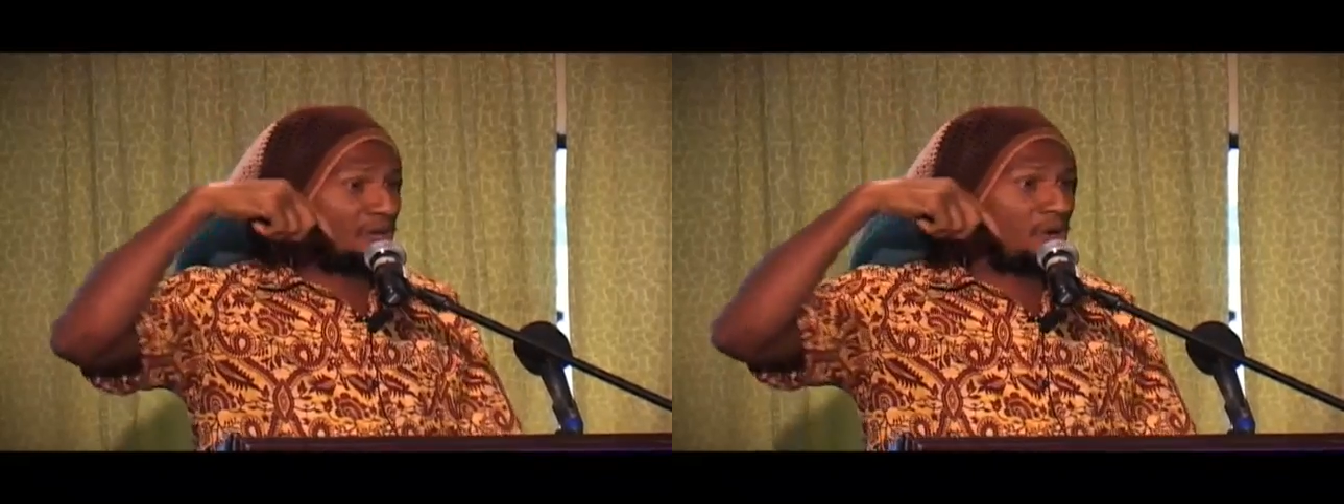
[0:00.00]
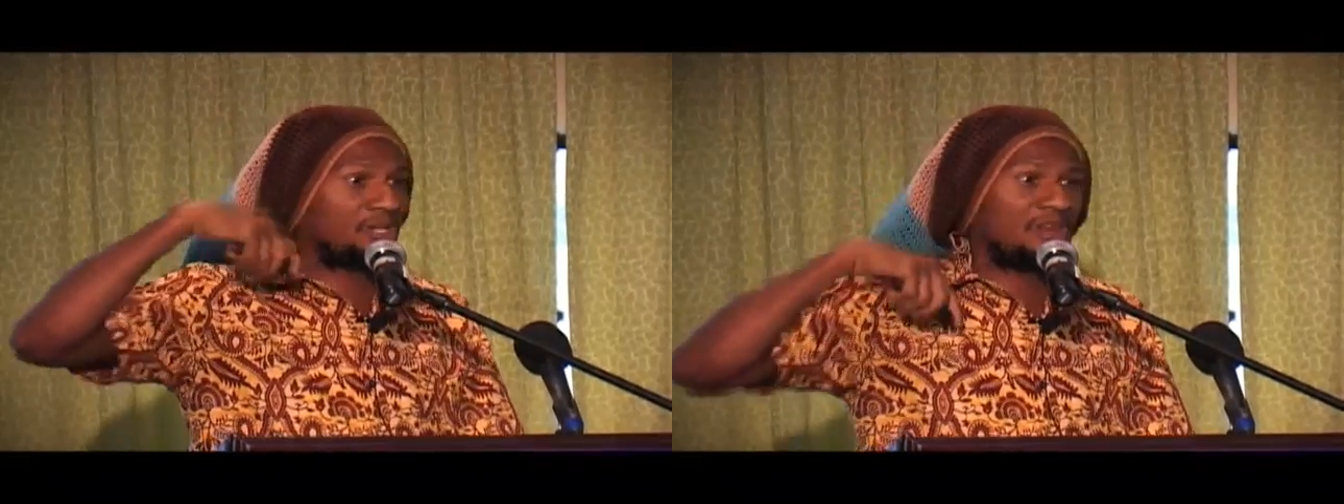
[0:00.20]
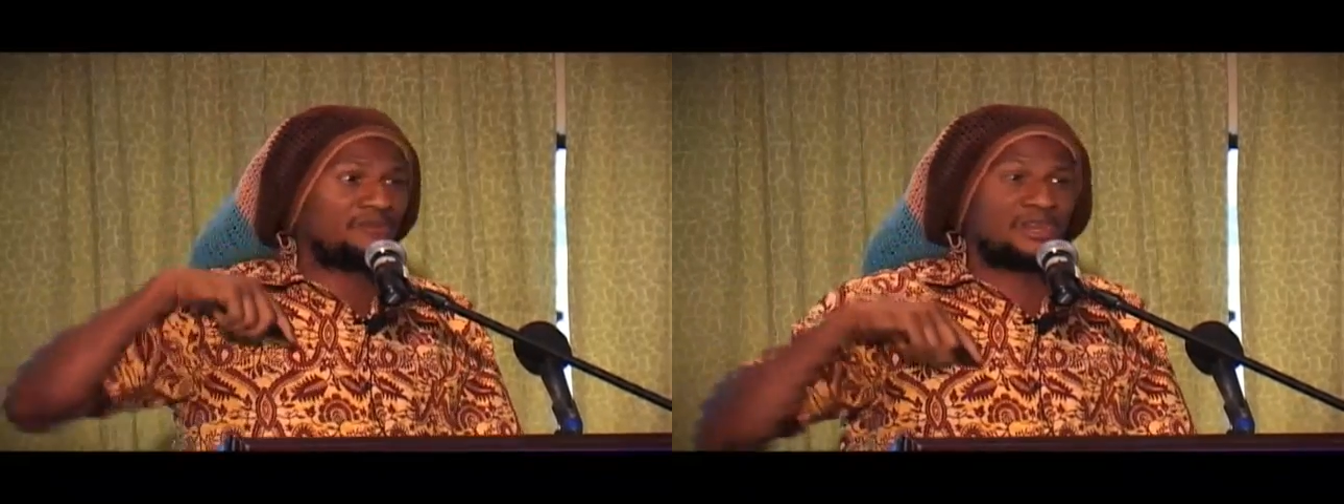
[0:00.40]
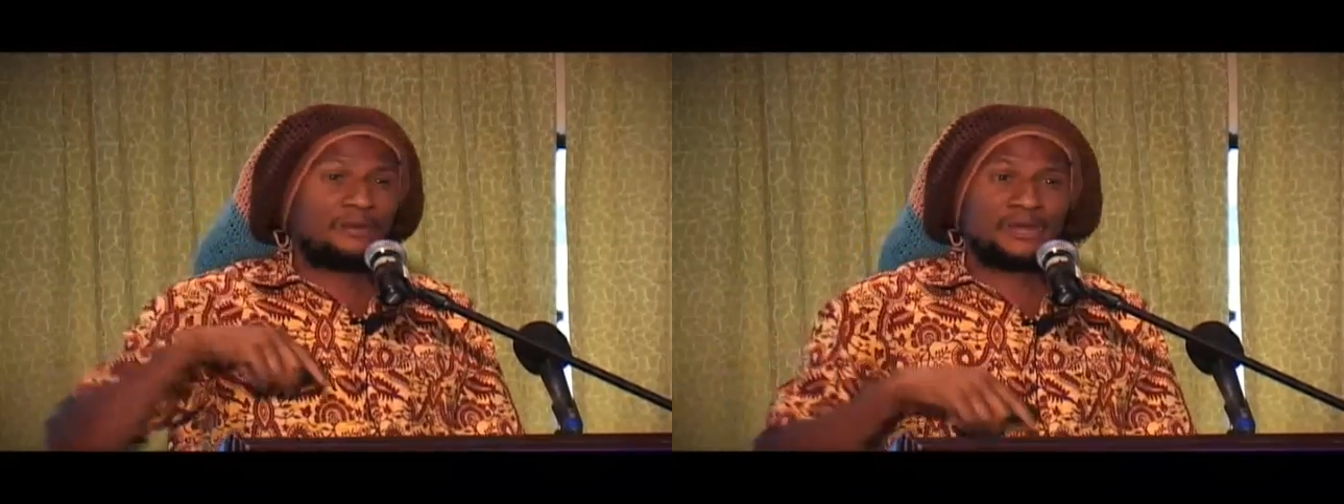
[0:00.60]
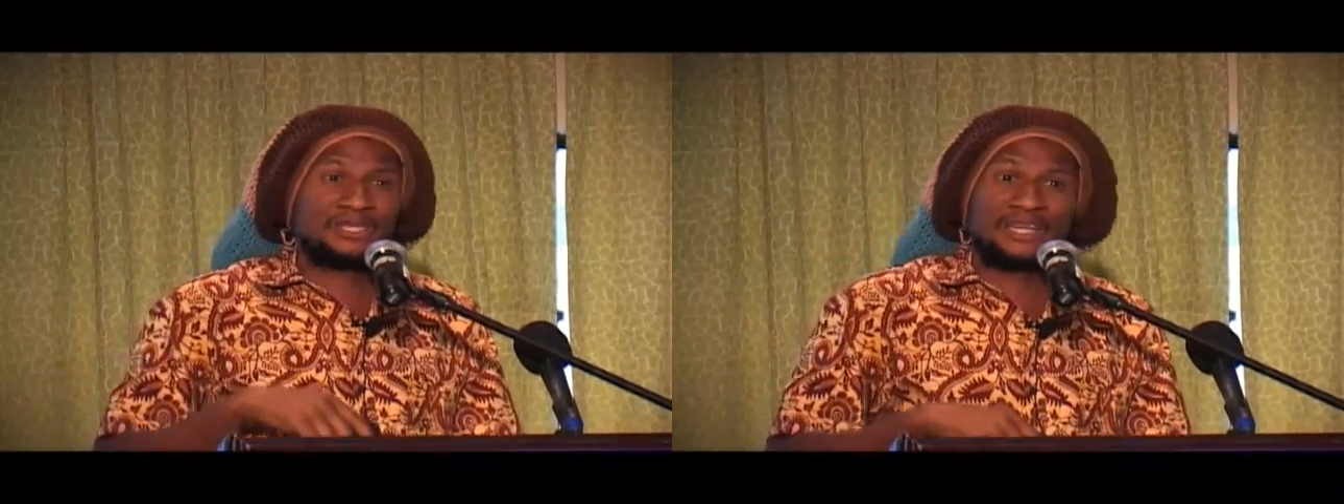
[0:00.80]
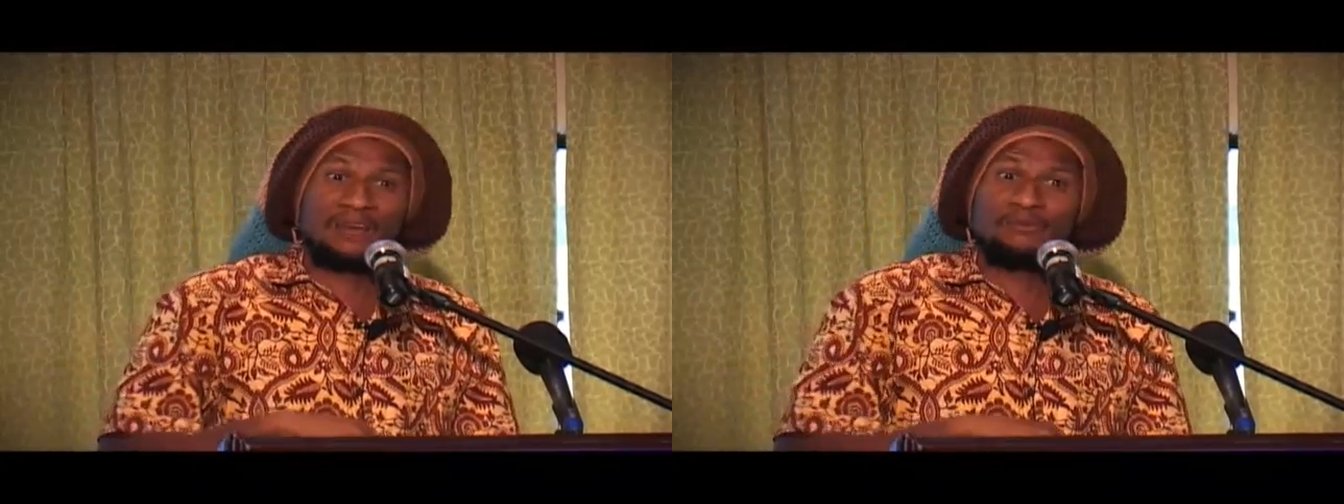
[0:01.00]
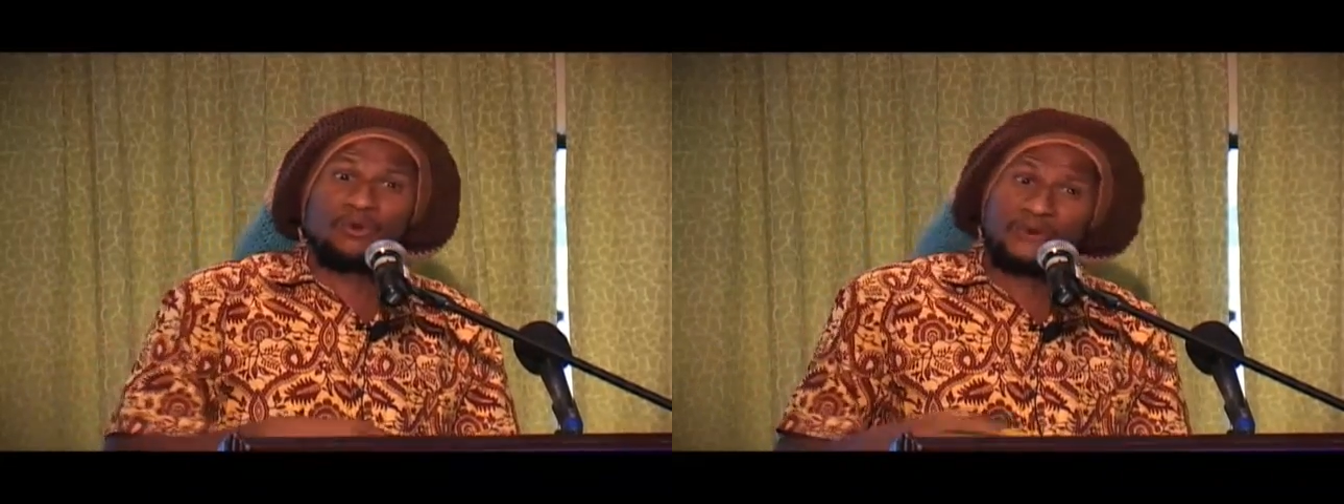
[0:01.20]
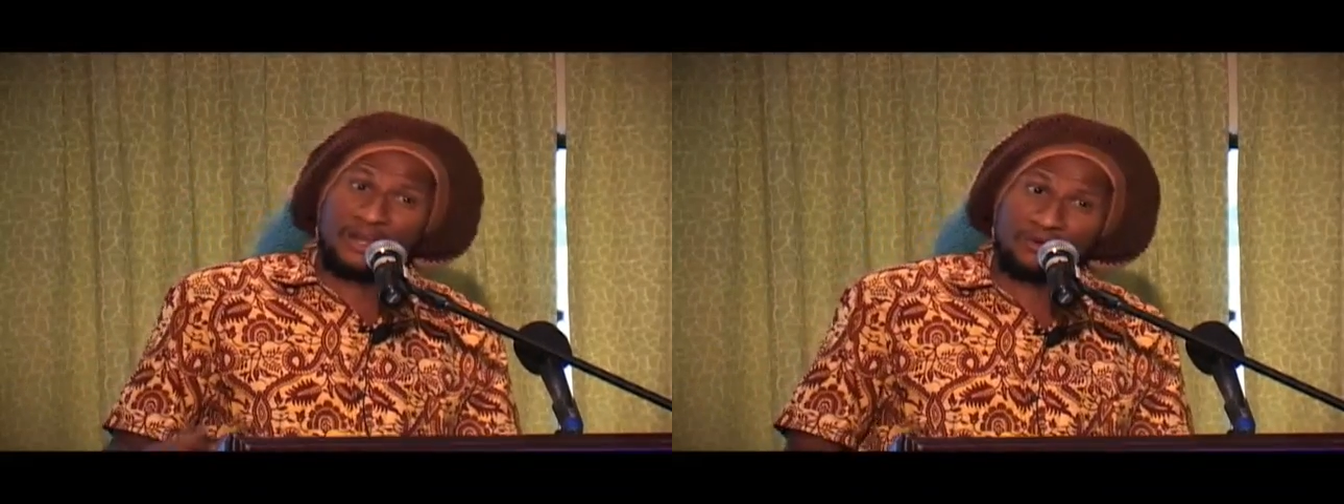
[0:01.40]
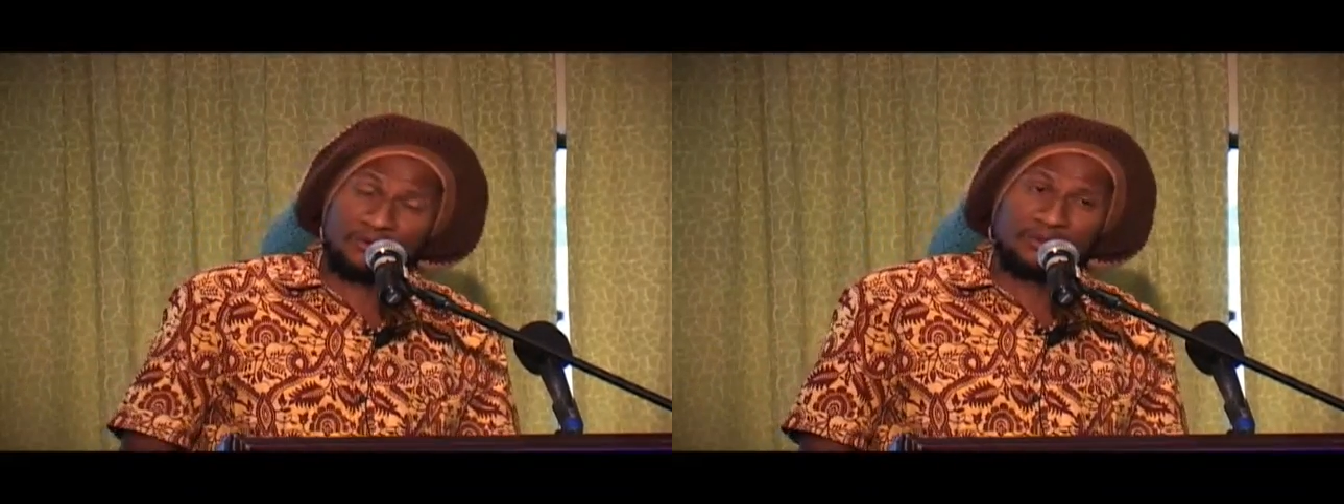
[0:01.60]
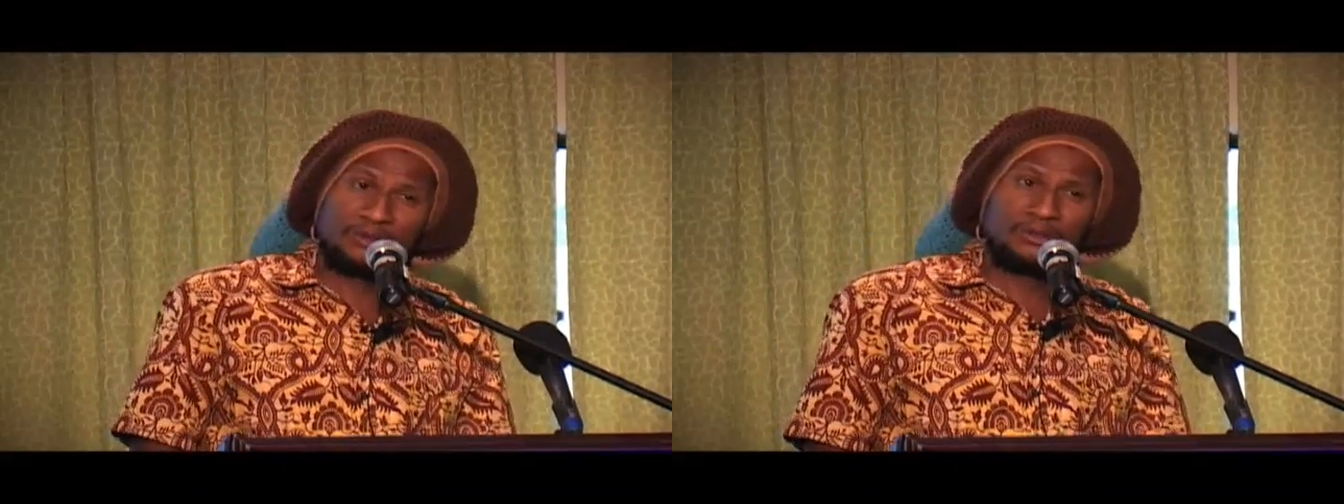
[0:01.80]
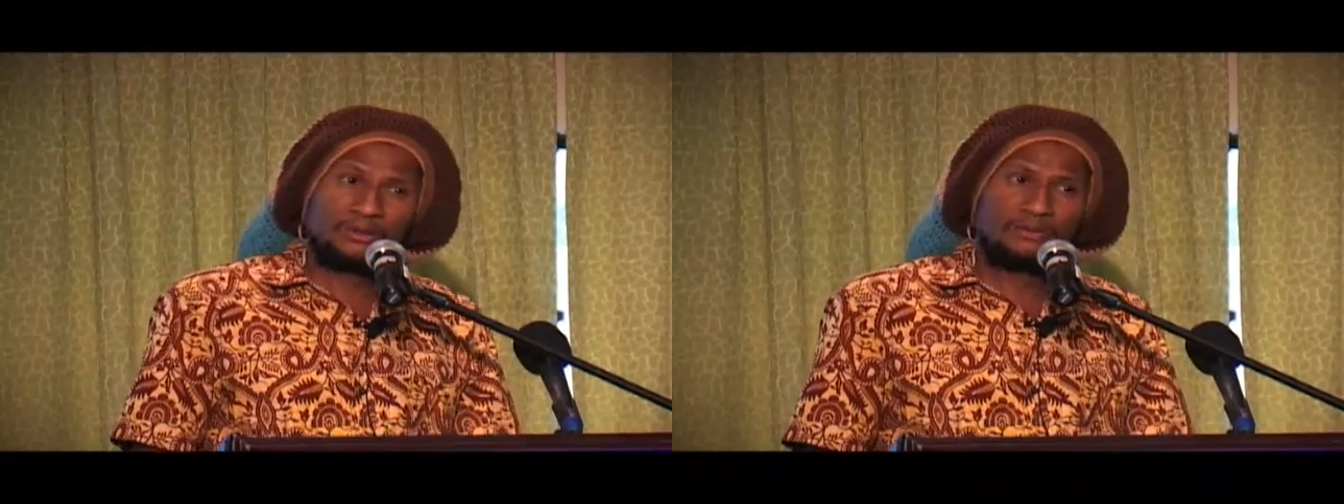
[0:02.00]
So China wants to invade a place that have no value.